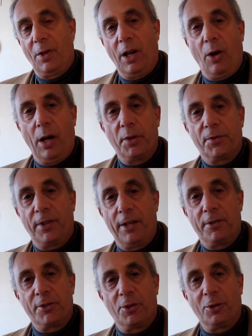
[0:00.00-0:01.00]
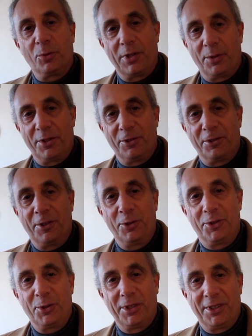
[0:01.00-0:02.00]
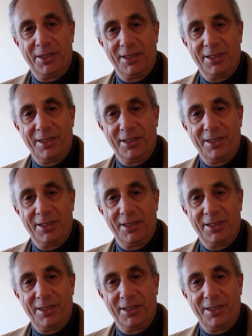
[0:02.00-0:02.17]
Oh, I was 5 years old when I was introduced to it.